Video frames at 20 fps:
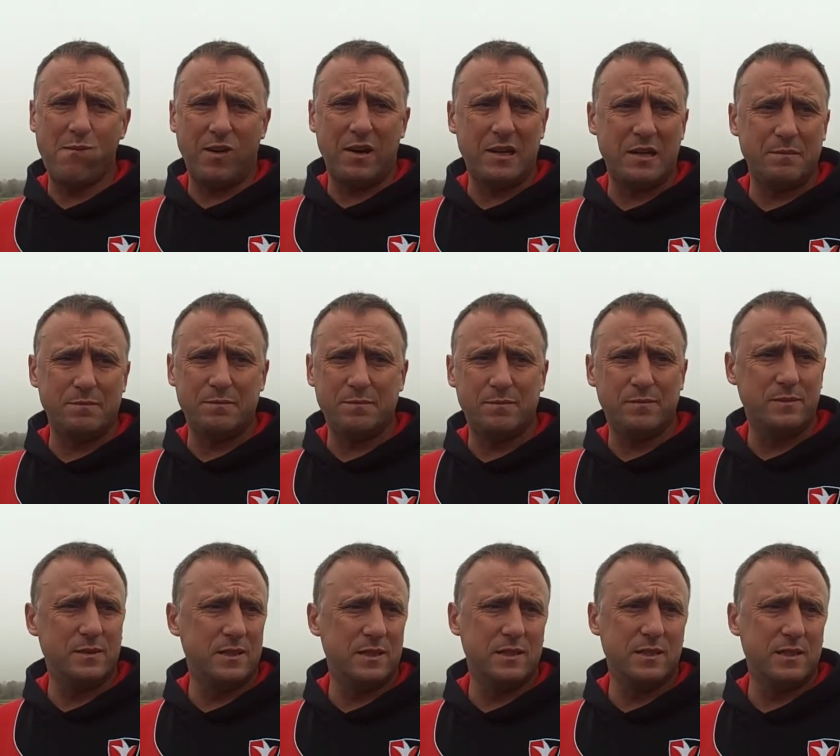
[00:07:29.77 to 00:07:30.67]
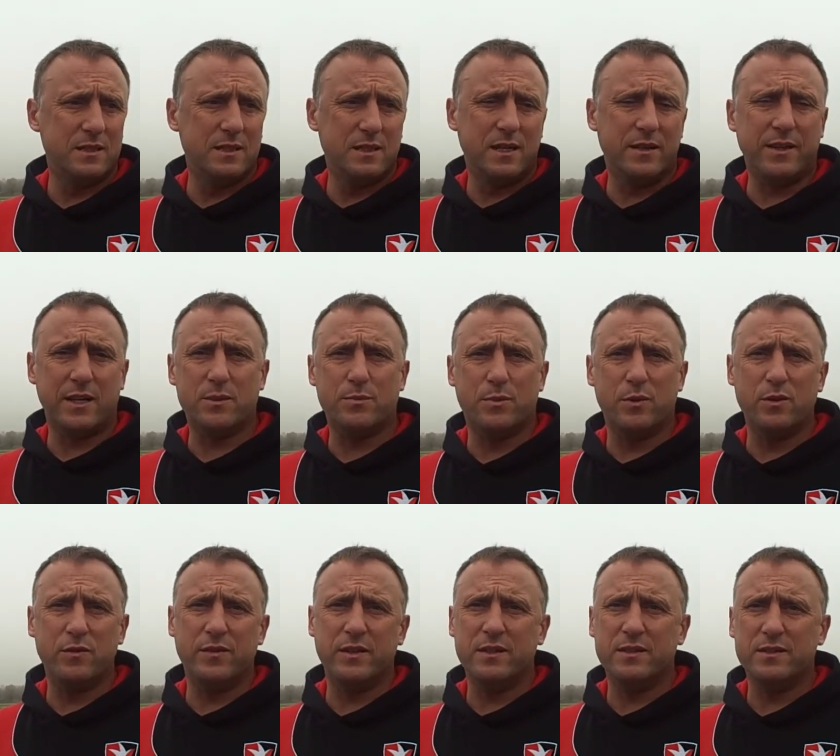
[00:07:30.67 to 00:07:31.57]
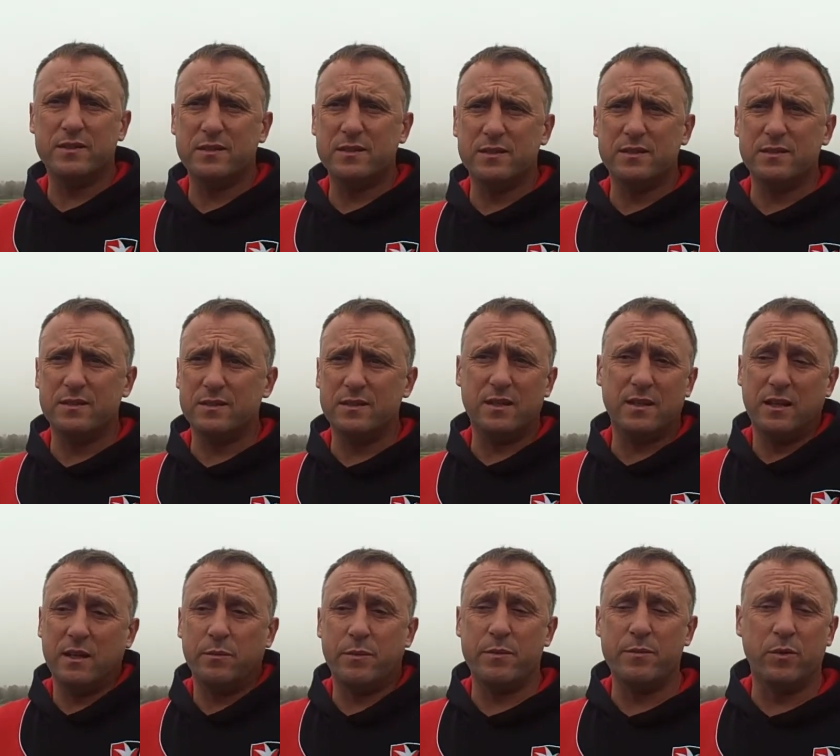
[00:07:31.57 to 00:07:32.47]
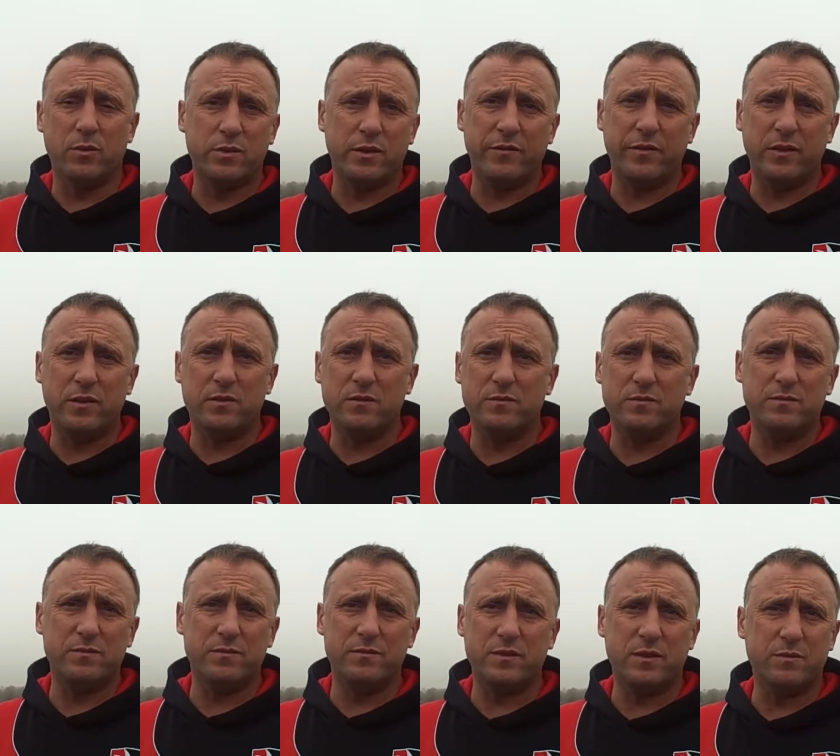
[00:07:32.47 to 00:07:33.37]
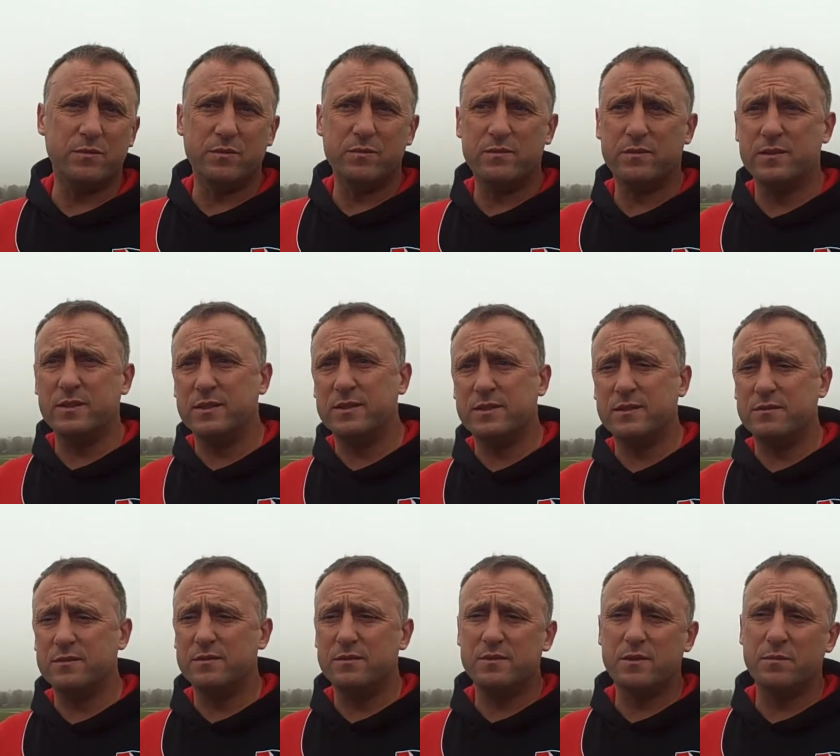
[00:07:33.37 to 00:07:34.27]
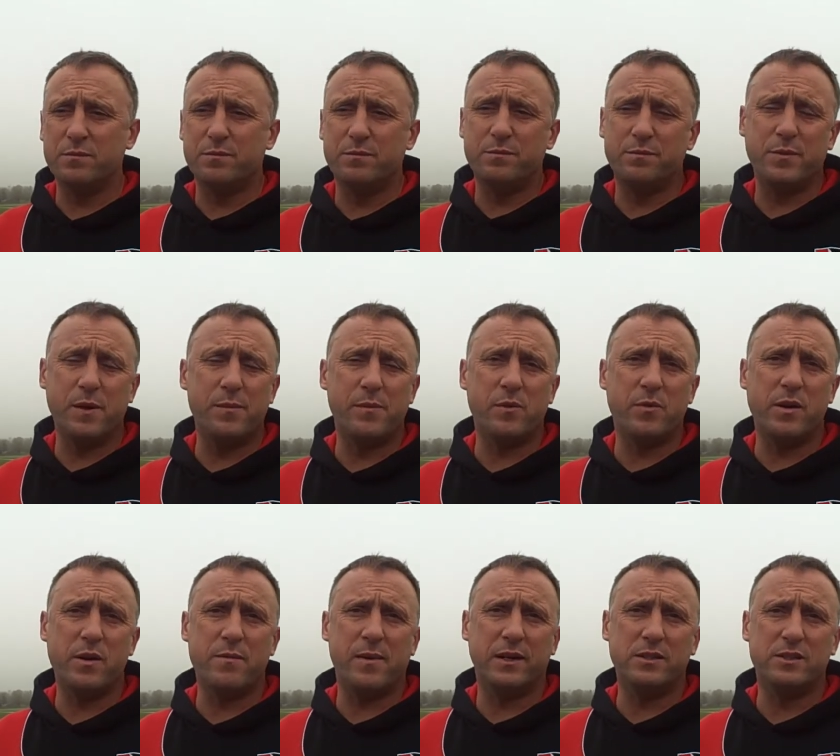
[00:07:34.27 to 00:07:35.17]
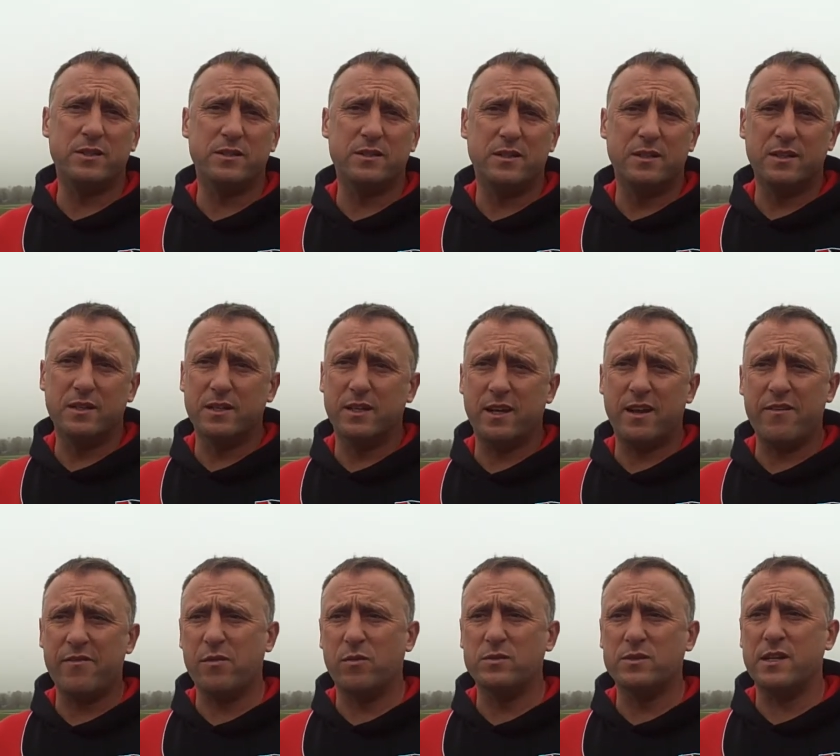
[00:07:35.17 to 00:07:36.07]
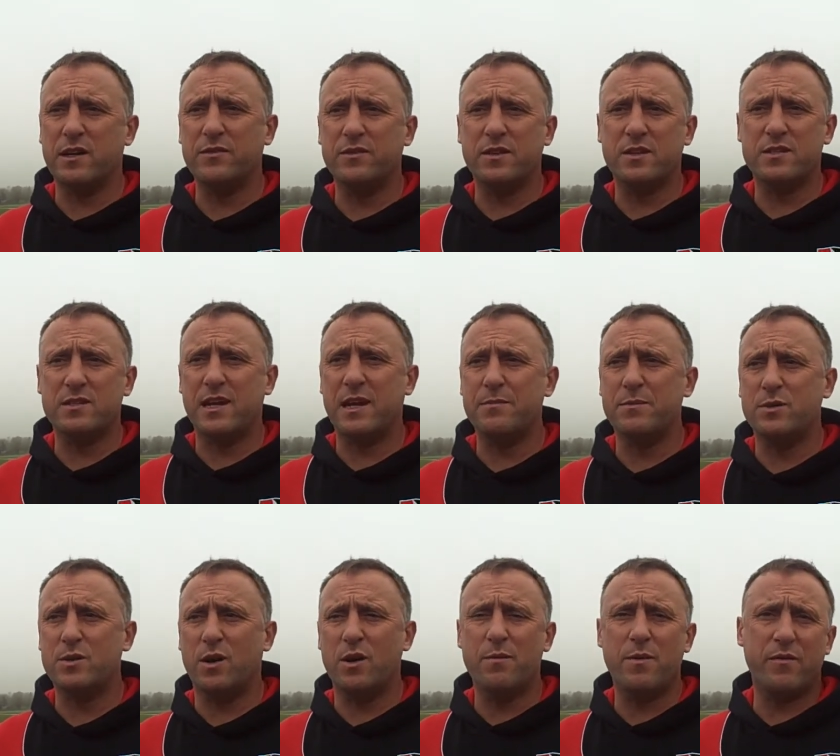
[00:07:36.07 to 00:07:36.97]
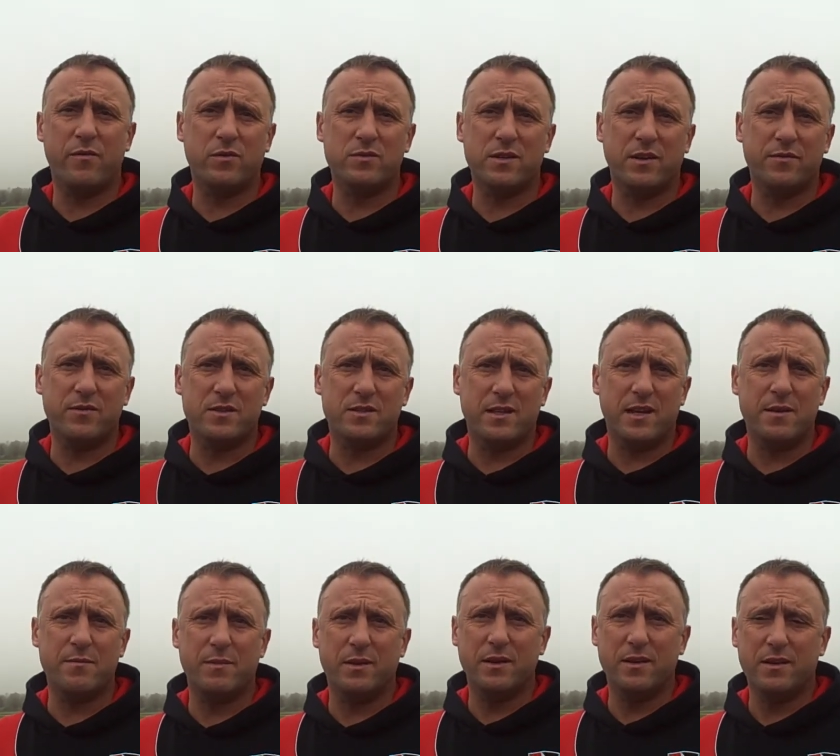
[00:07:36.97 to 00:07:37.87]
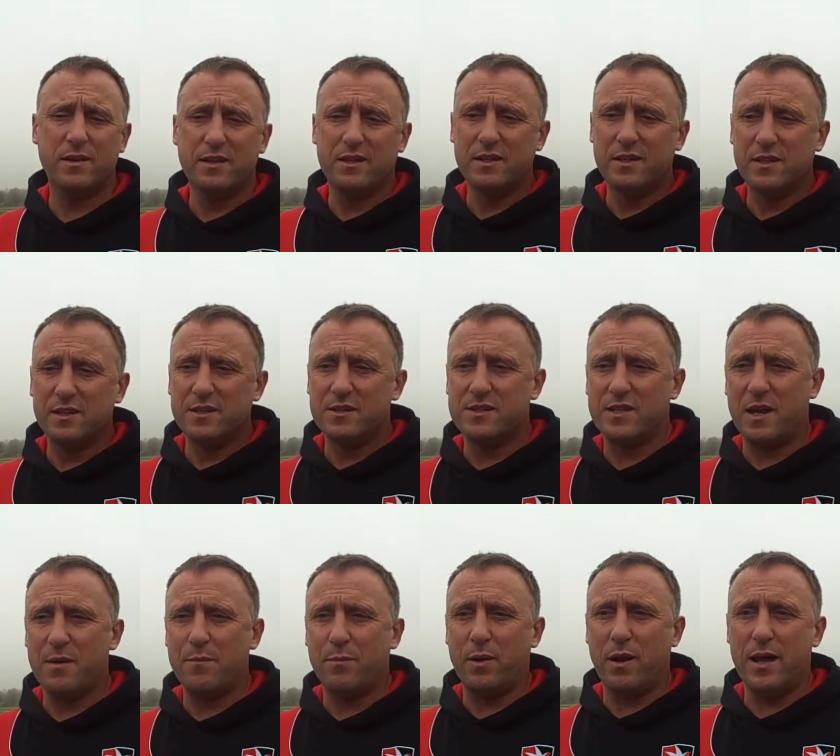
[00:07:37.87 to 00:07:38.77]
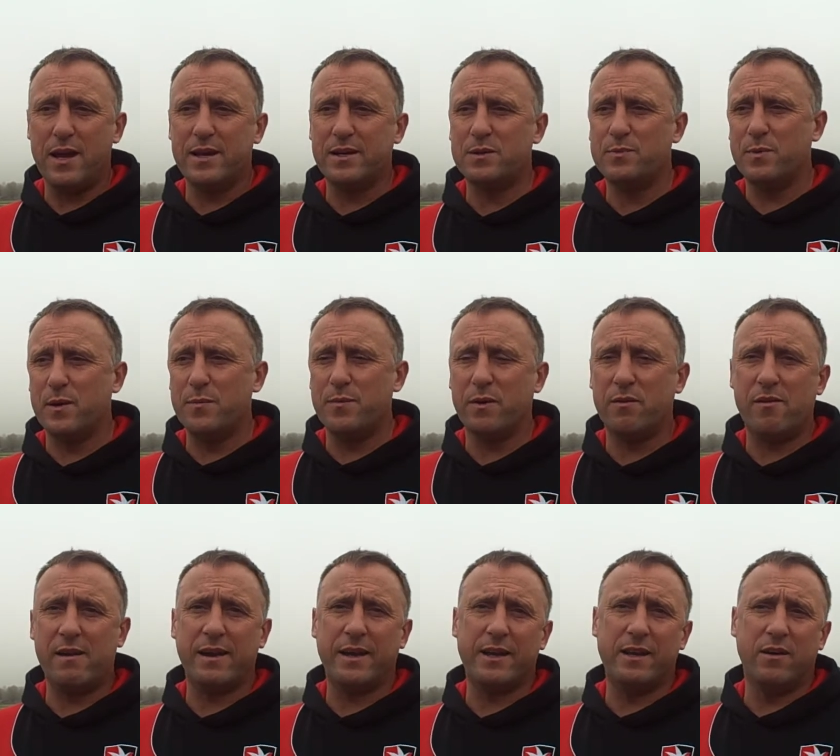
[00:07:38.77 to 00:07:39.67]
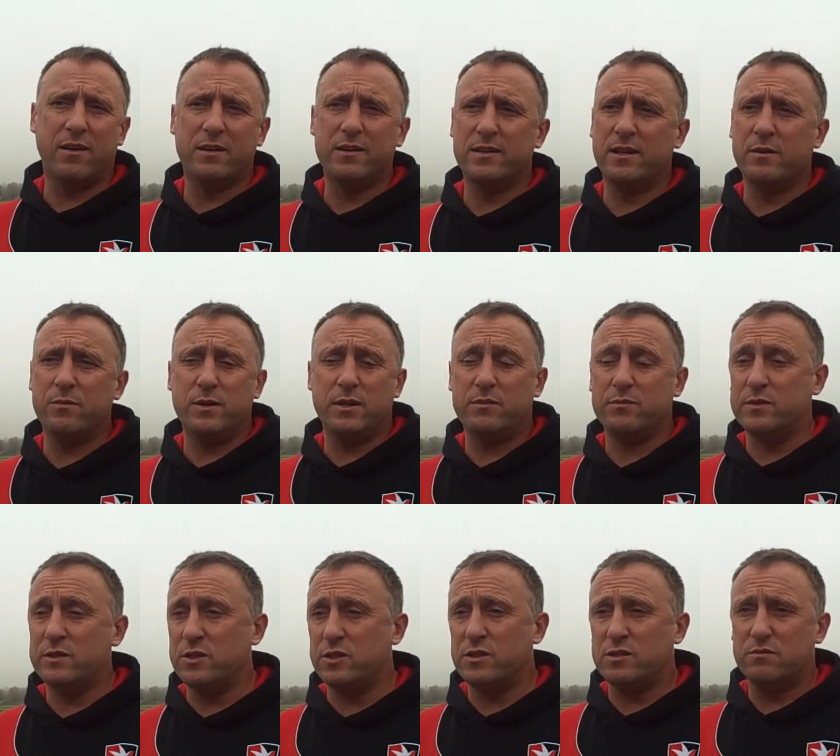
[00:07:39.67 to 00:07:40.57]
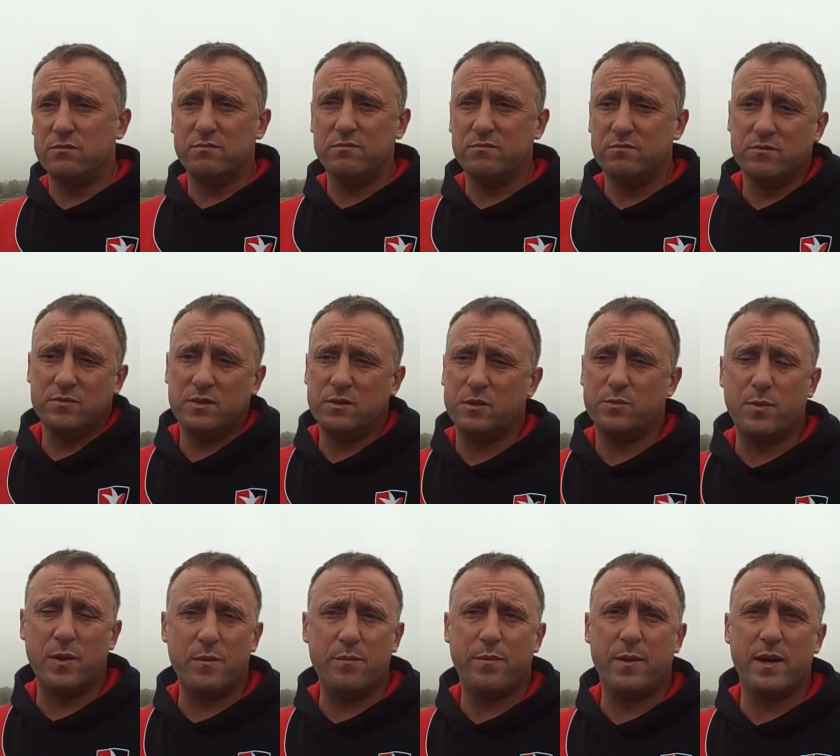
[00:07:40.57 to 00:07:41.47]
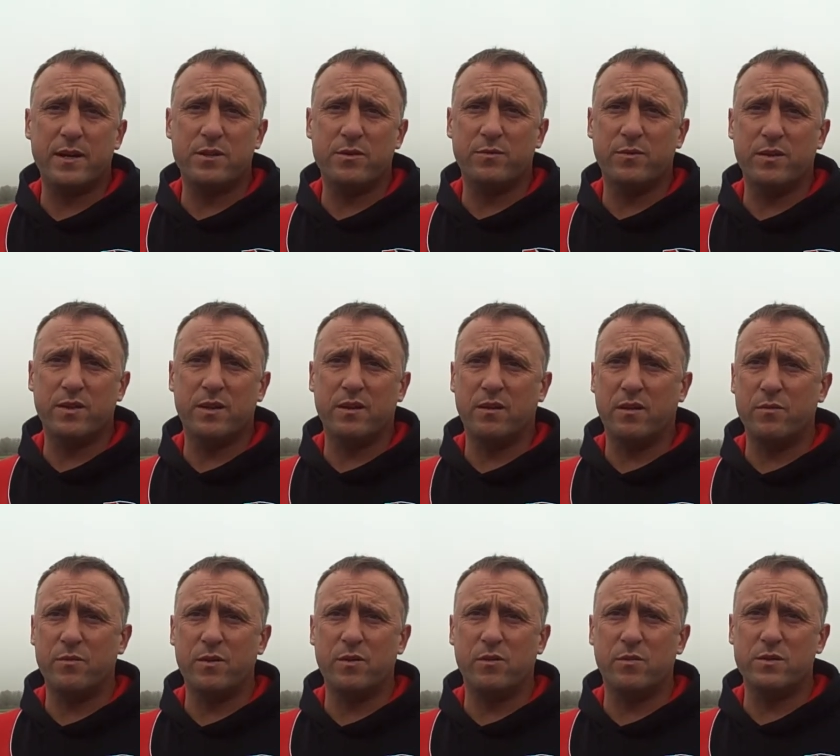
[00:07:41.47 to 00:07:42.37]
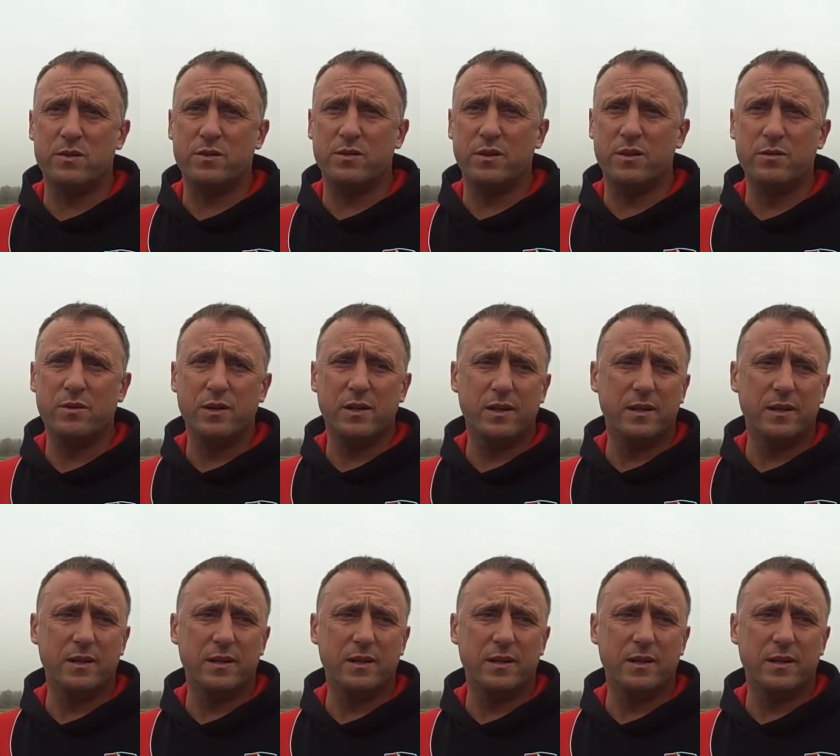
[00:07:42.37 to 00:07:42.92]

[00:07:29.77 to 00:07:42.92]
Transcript: um, and that's proving a little bit more difficult than, than, than people would imagine. And everyone's after the same type, everyone's after the same same players. People are hanging on, and we're just we're just being patient with it, like we always do.